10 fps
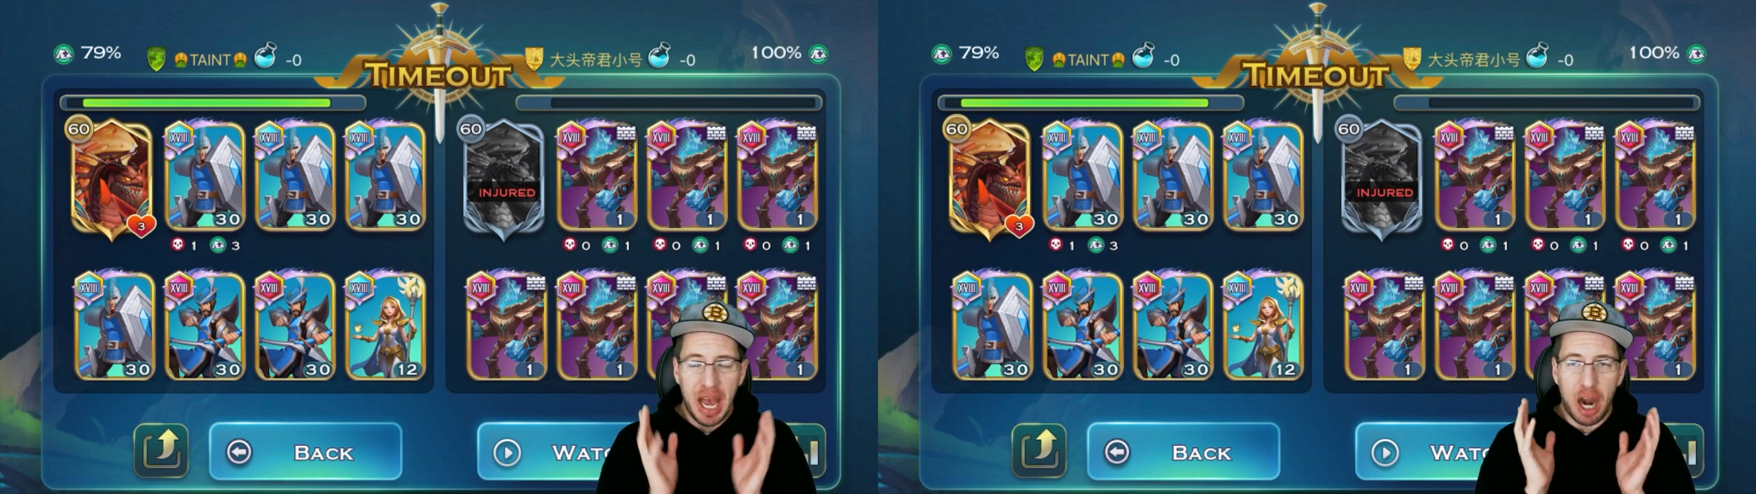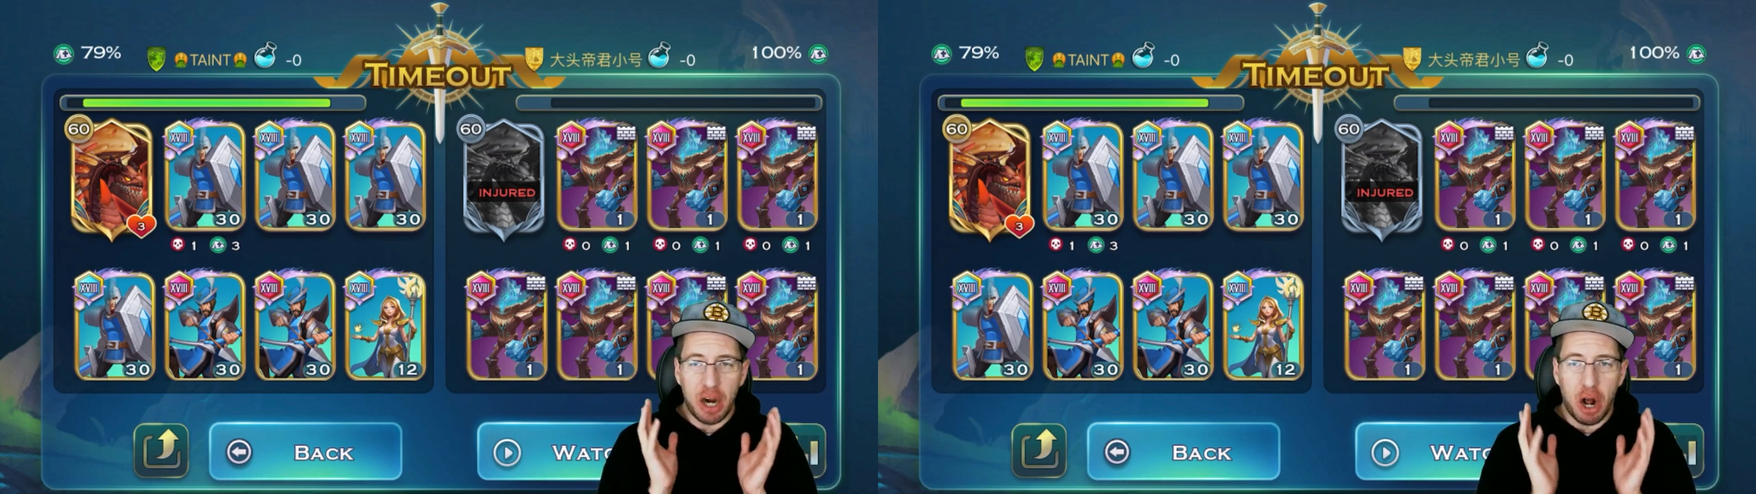
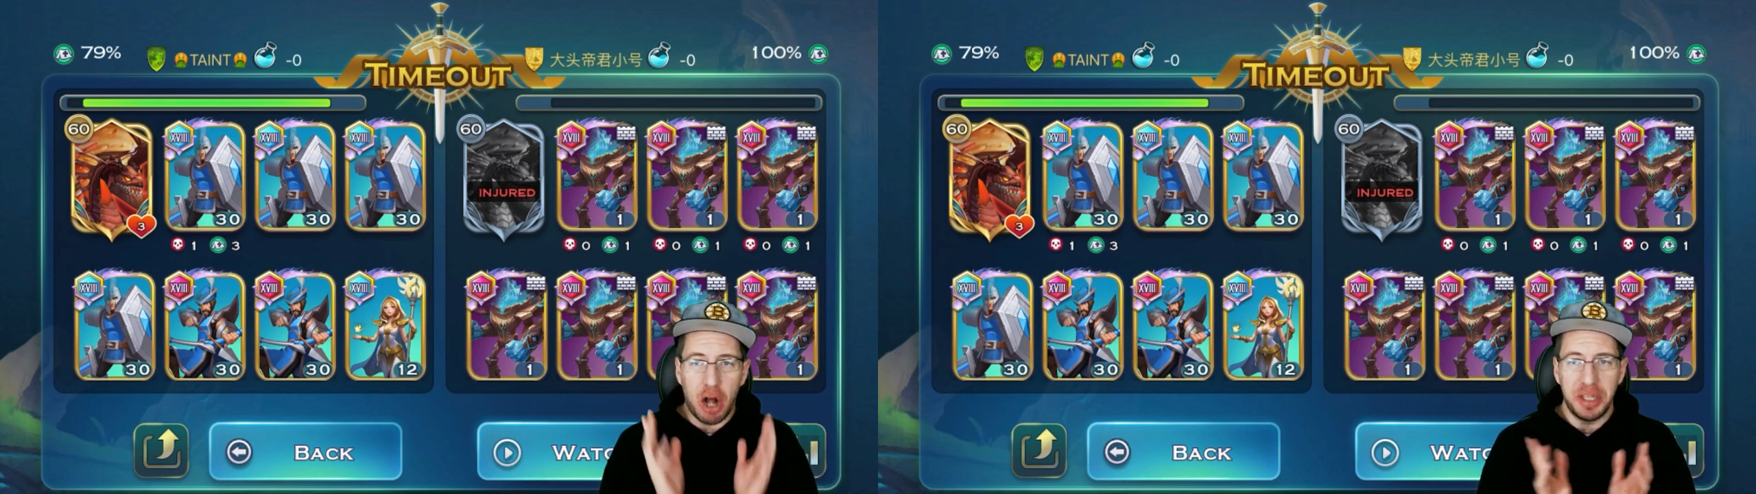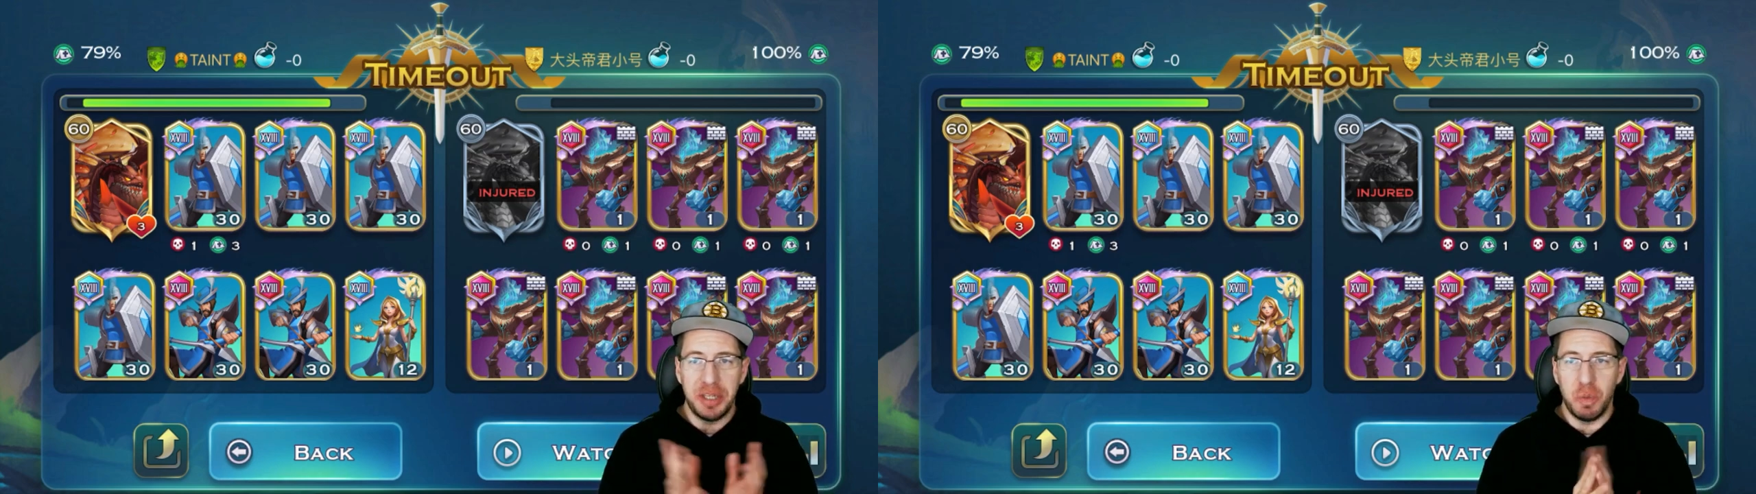are
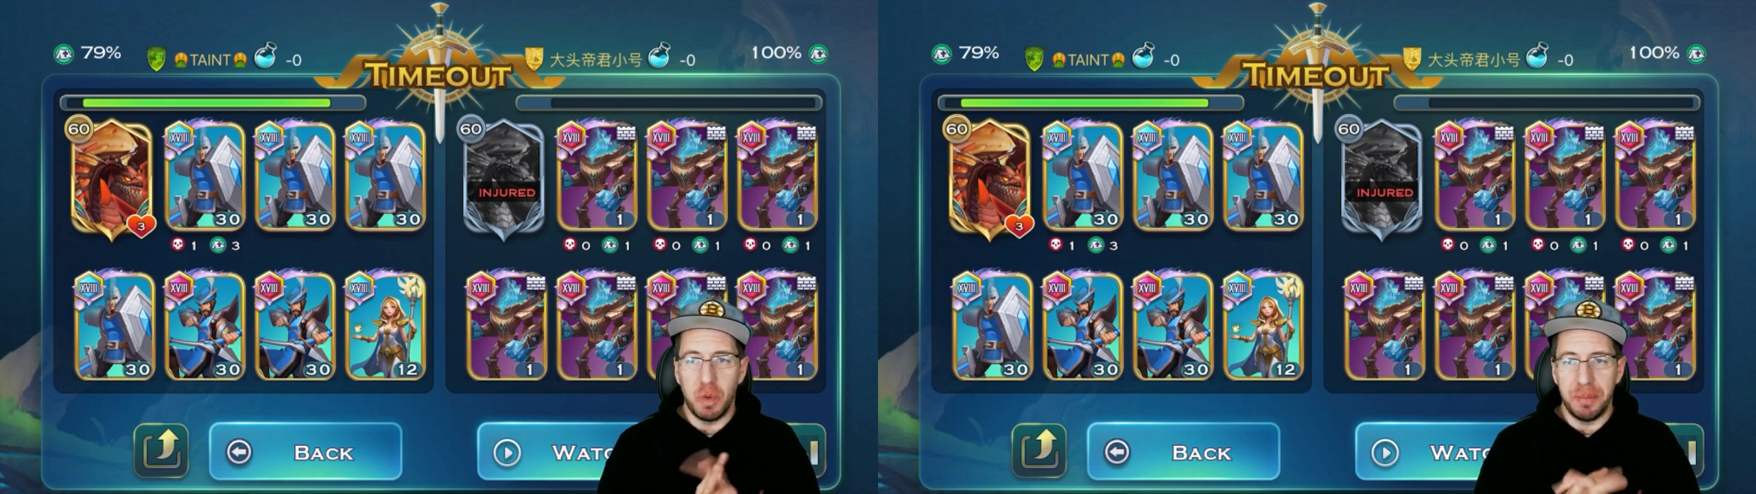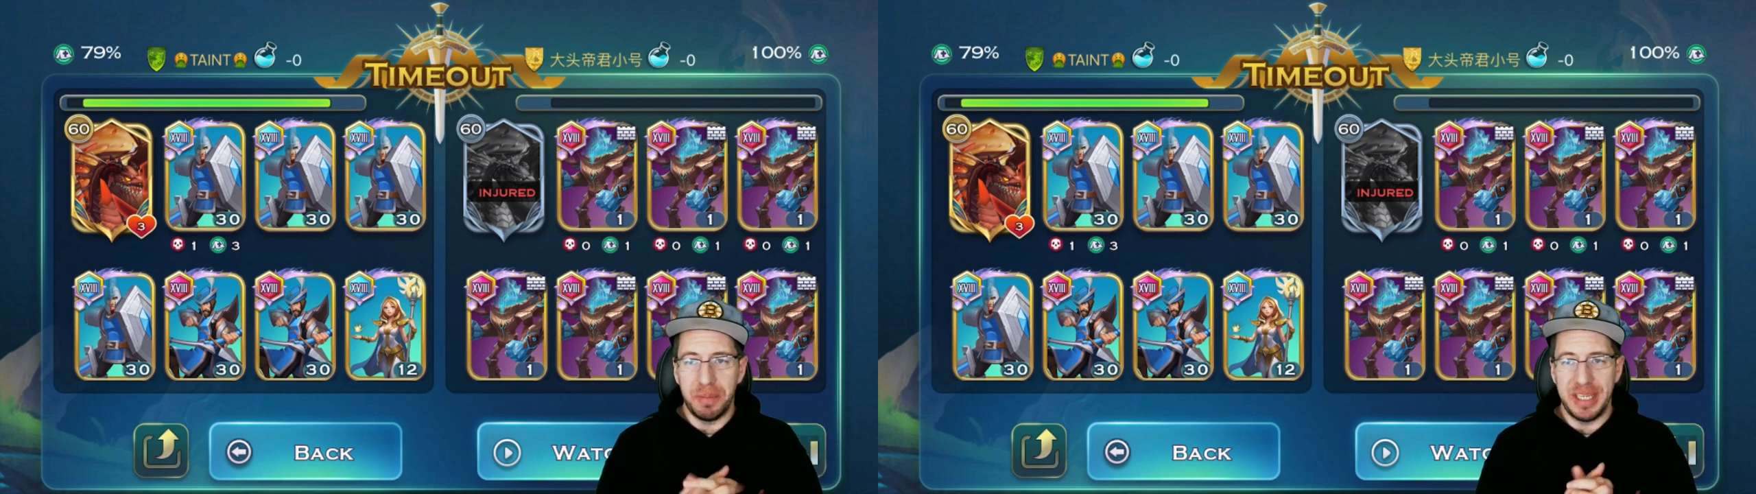all in
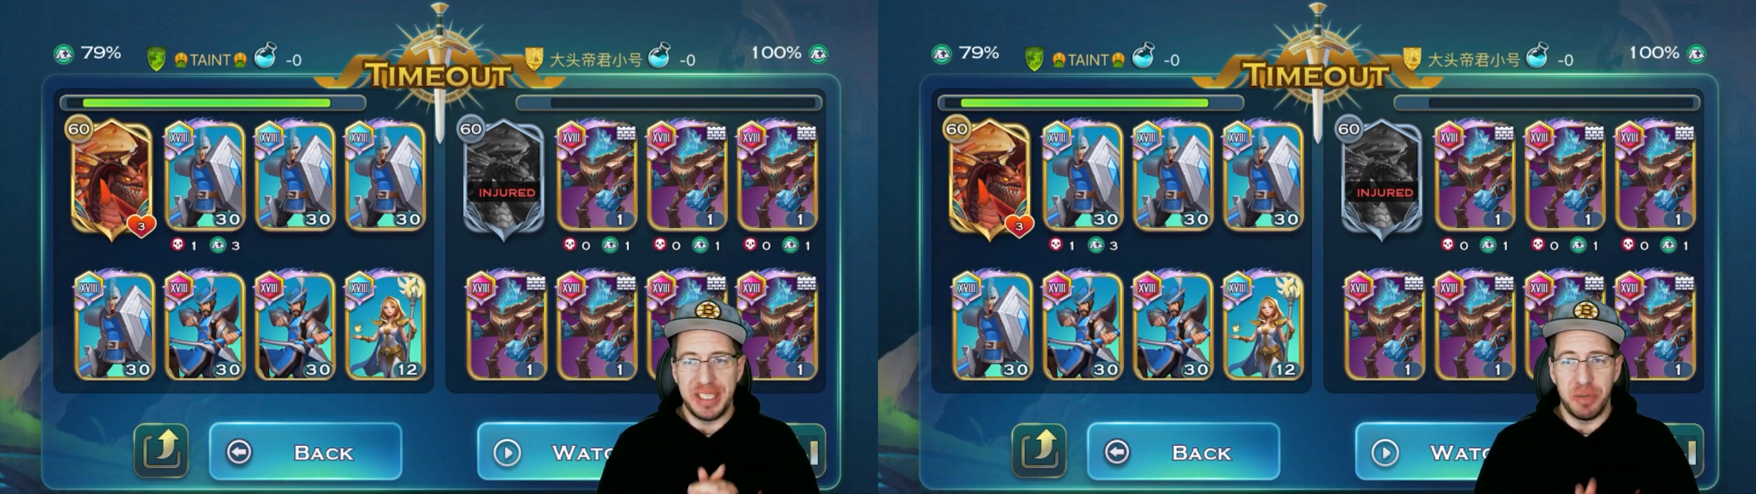one place.